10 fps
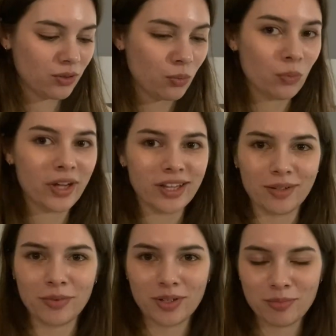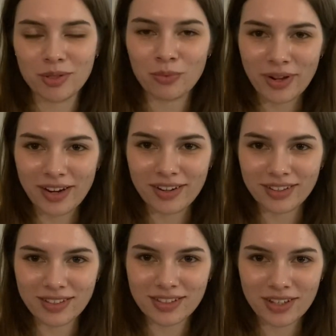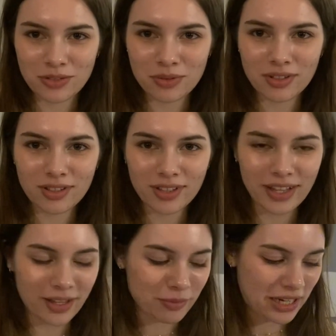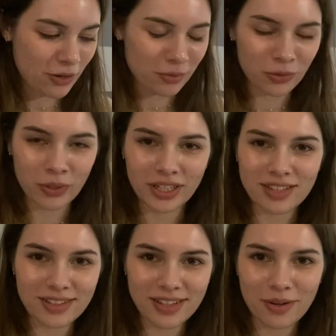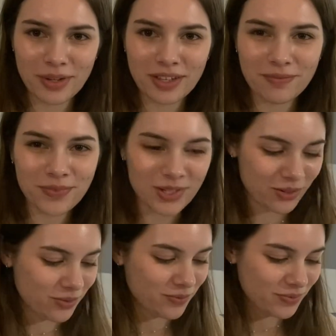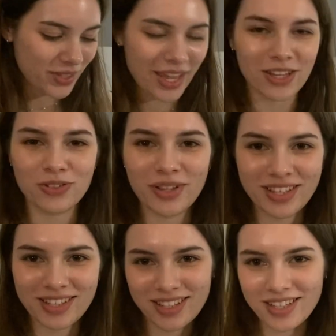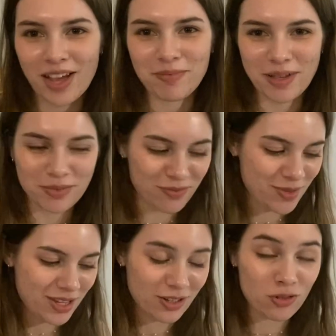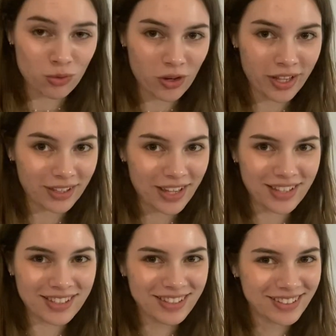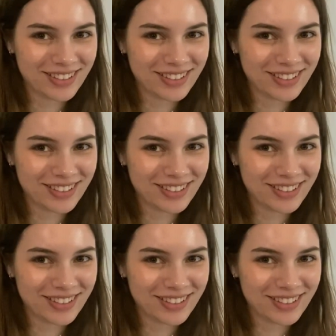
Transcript: what I'm gonna put where in the schedule, and how I'm gonna organize it that way. So enjoy this time lapse of me drawing lines.